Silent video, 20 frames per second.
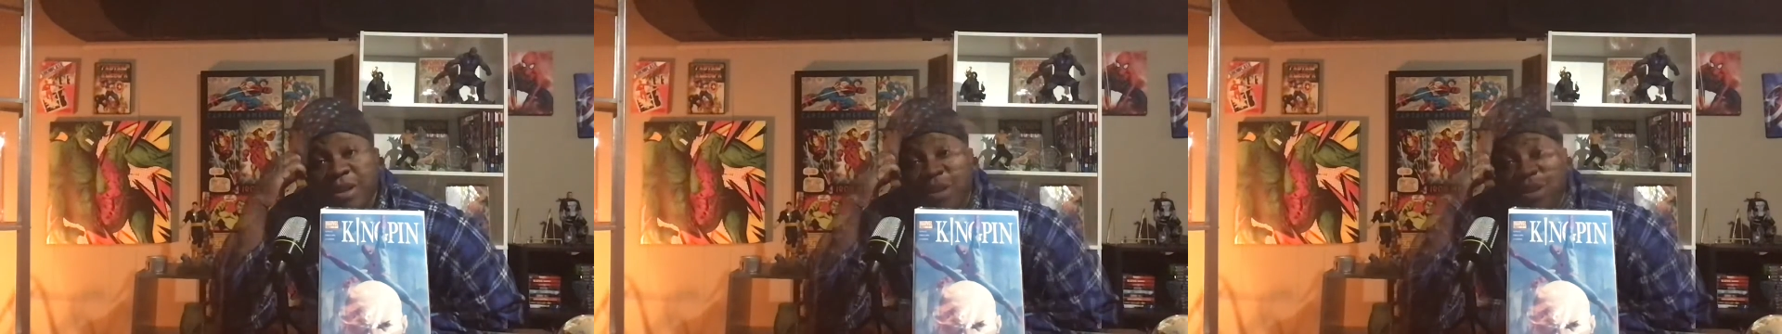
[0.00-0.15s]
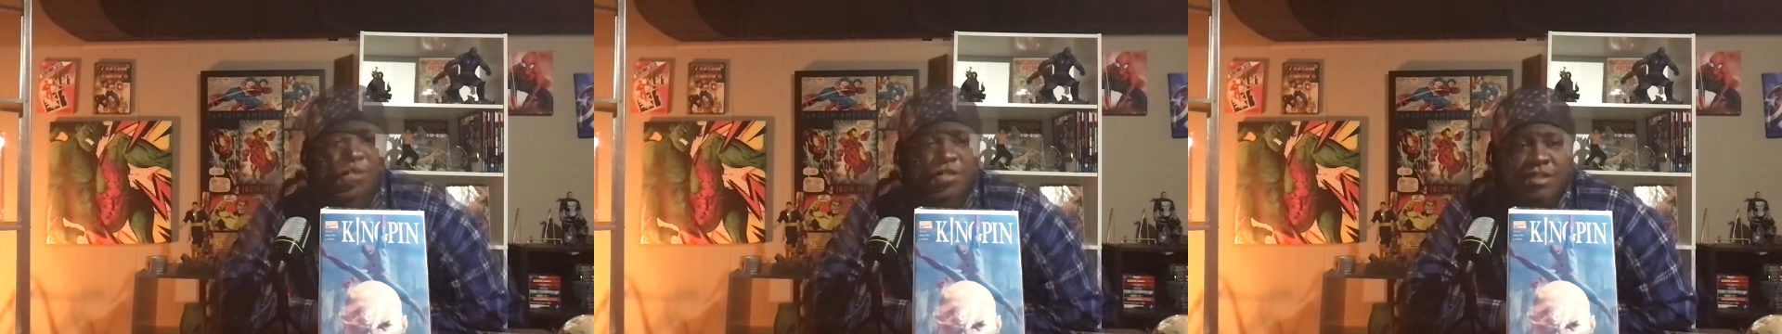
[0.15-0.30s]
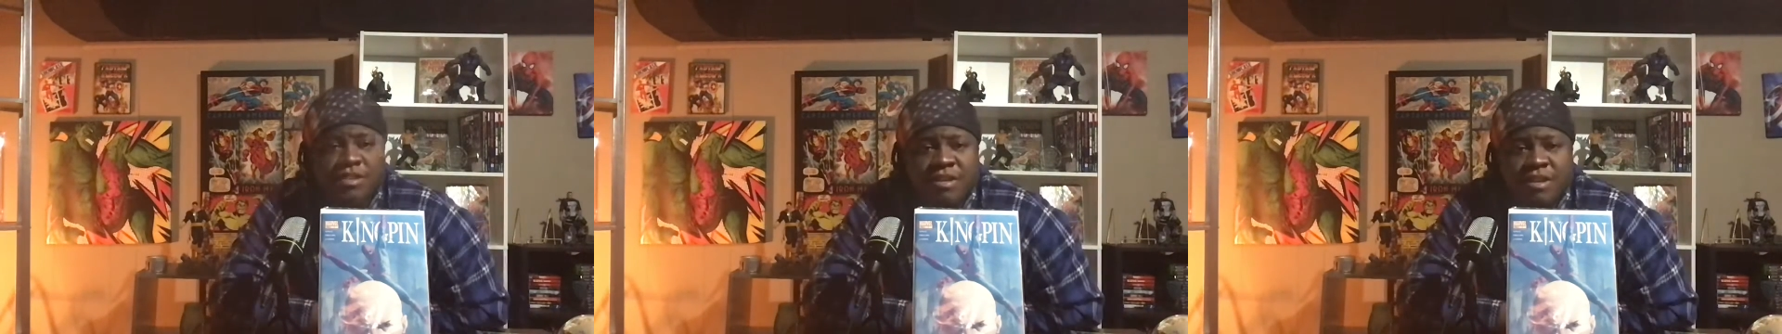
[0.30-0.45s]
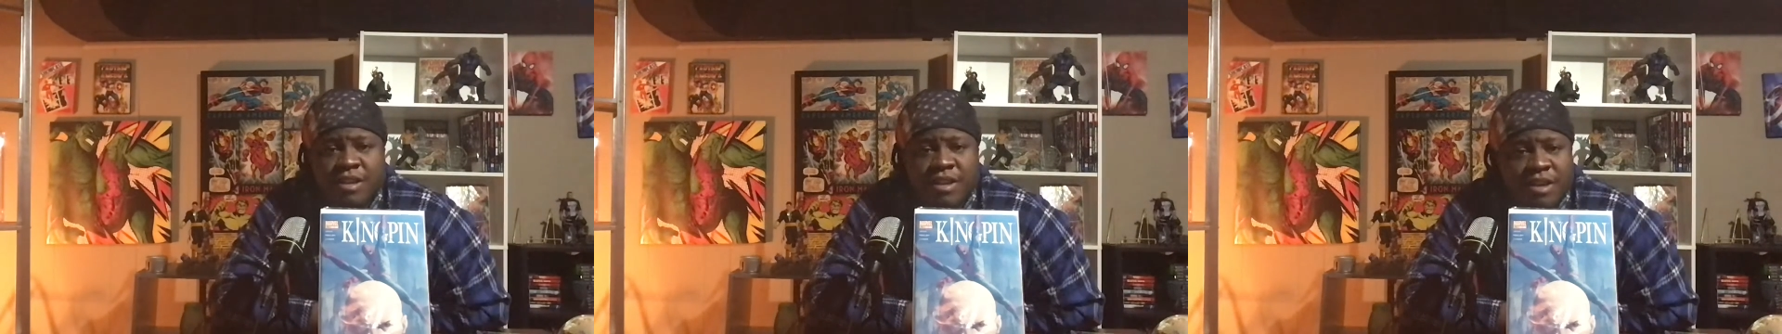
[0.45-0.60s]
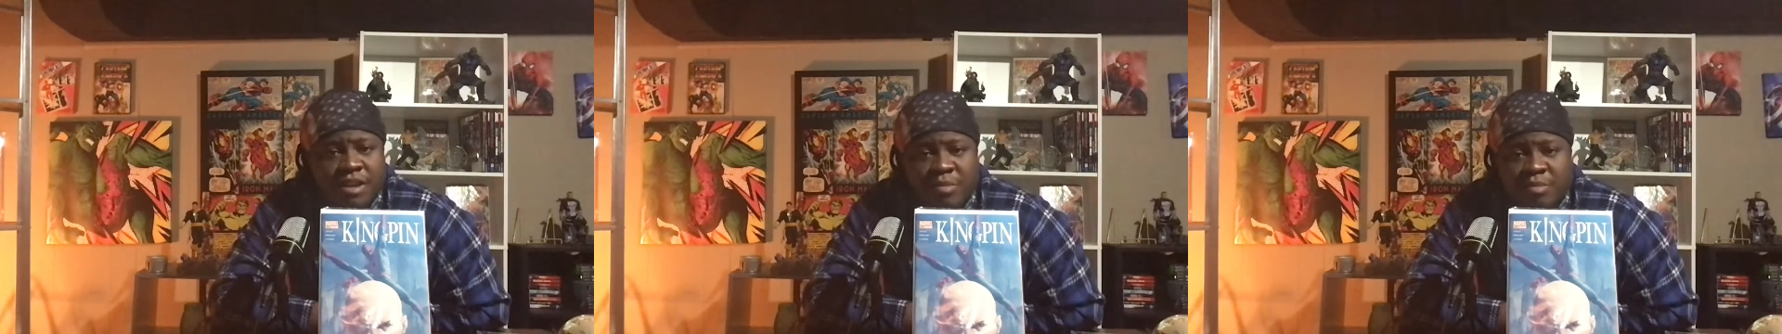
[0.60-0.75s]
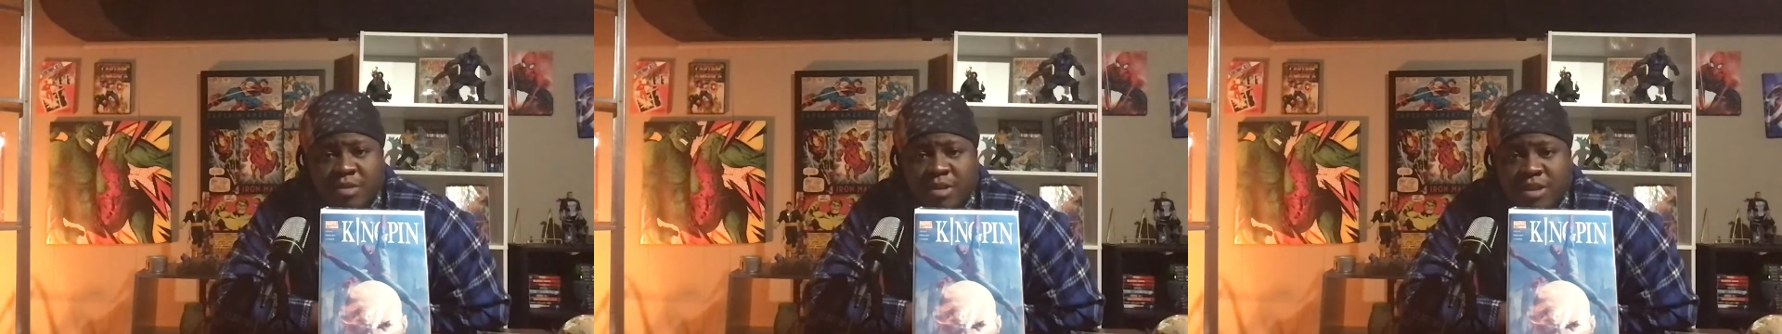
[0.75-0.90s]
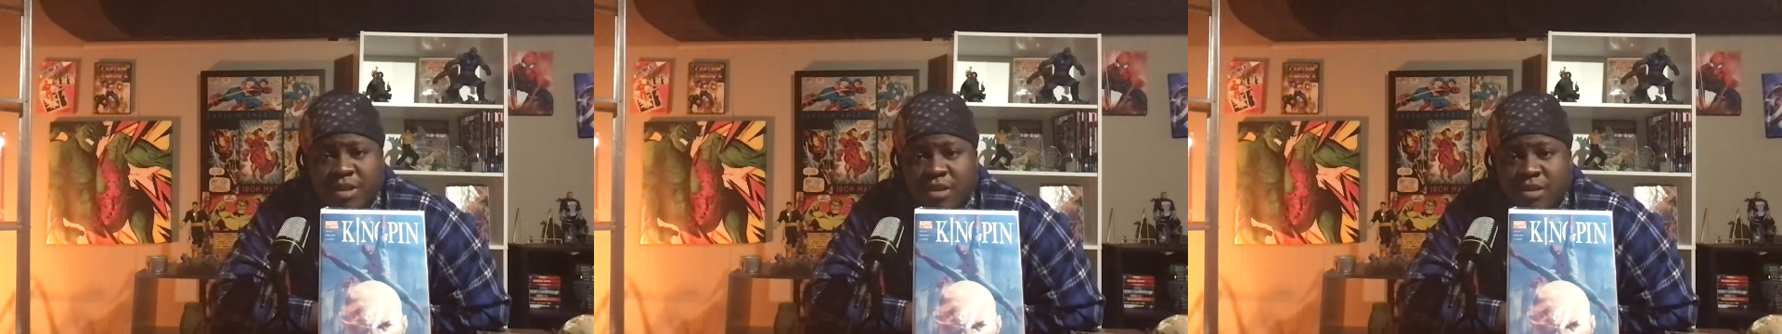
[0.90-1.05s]
I don't see
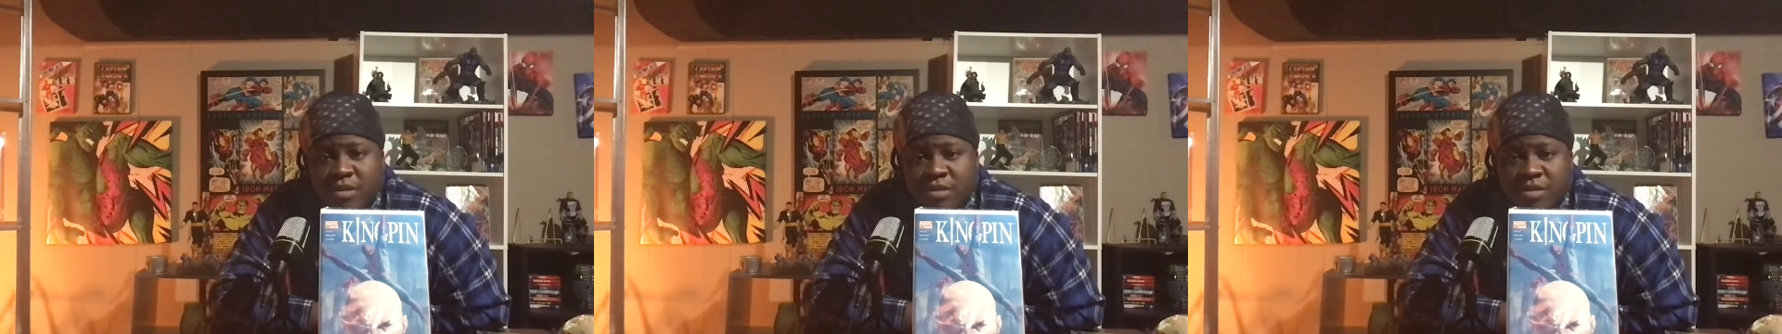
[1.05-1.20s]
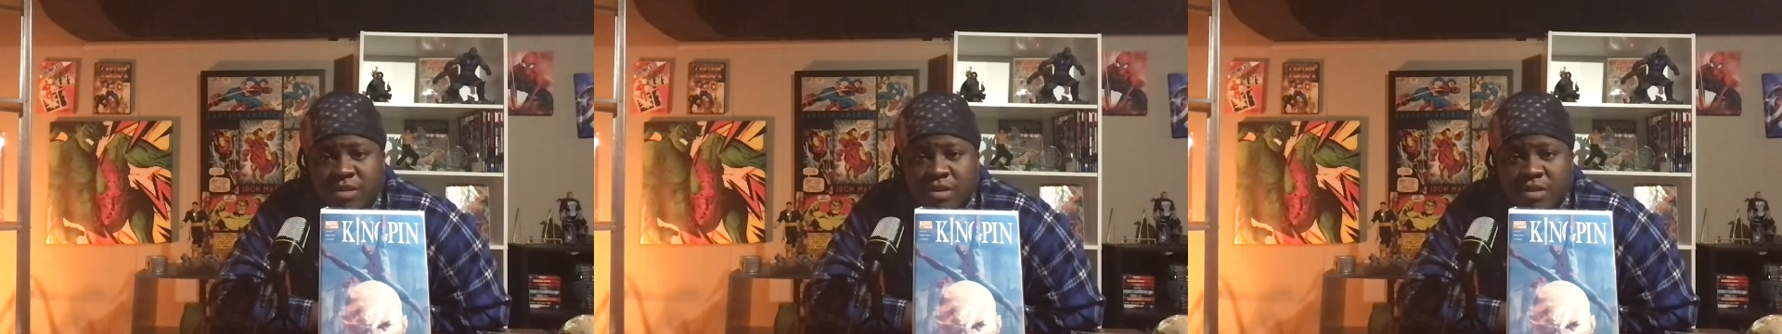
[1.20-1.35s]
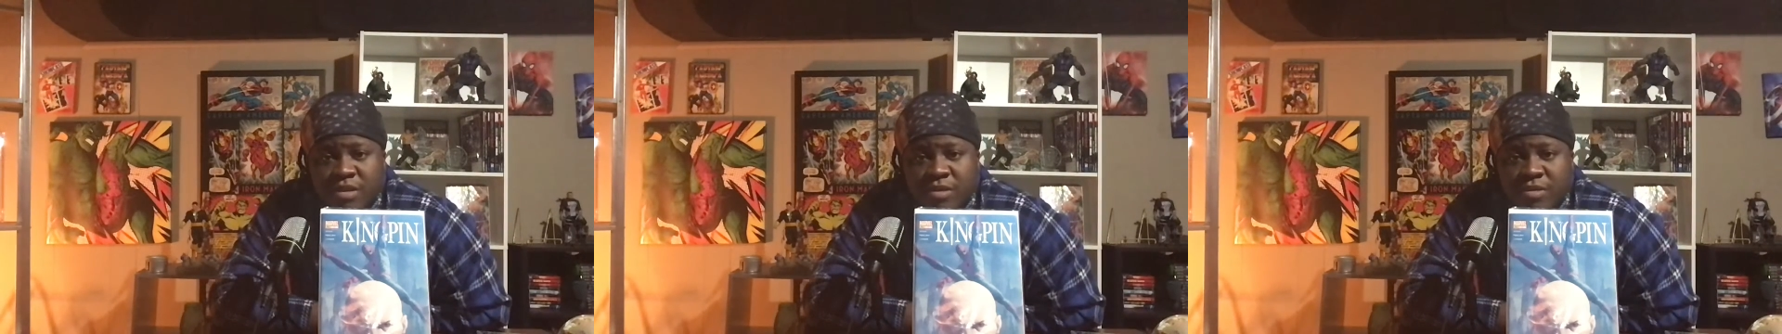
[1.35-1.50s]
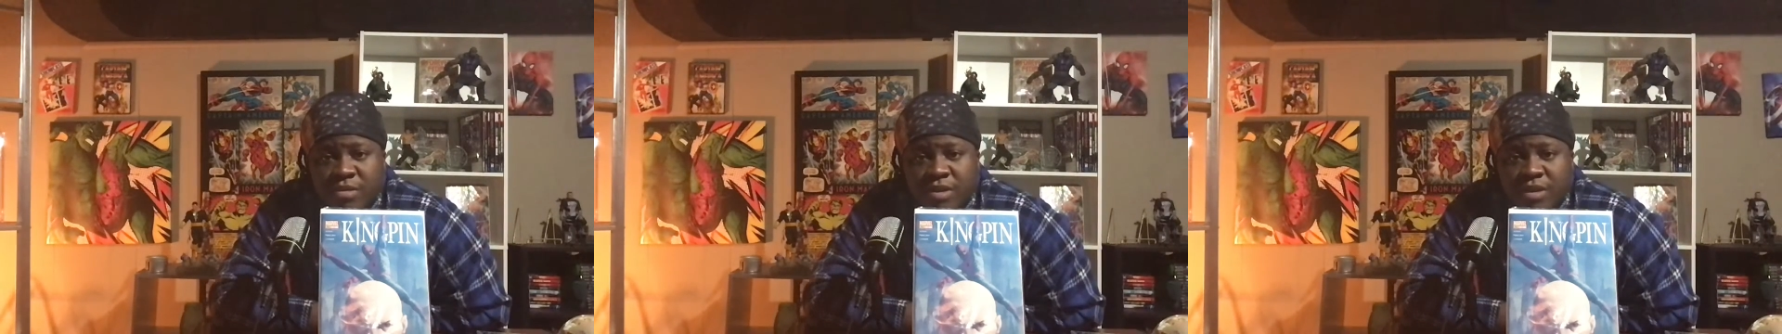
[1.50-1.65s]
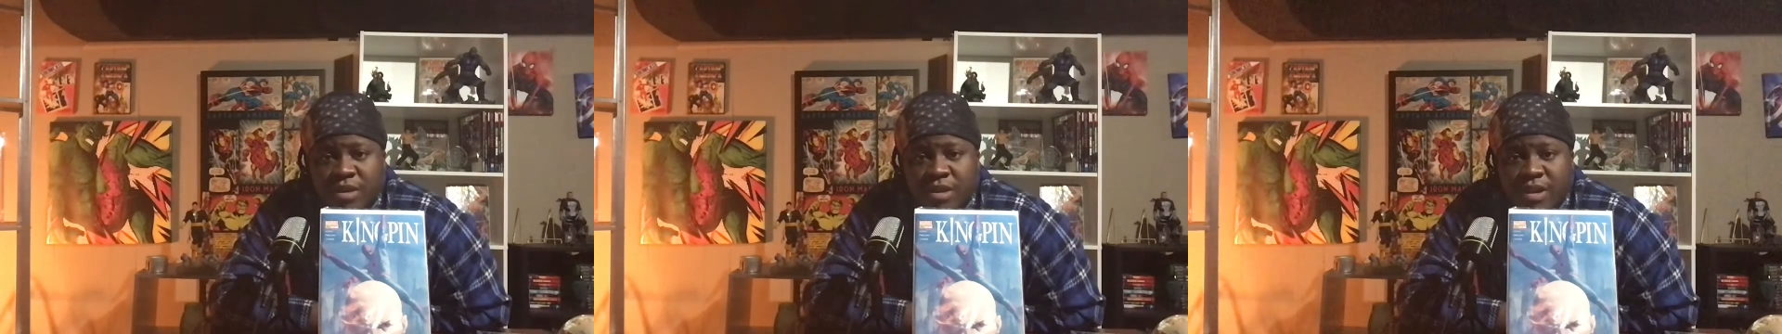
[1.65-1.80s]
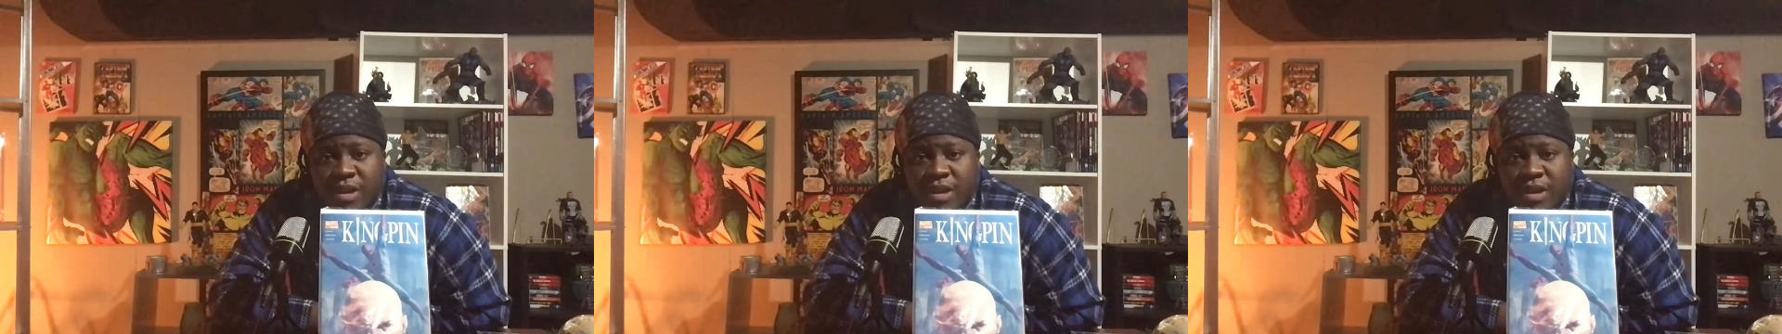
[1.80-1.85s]
Kingpin going anywhere,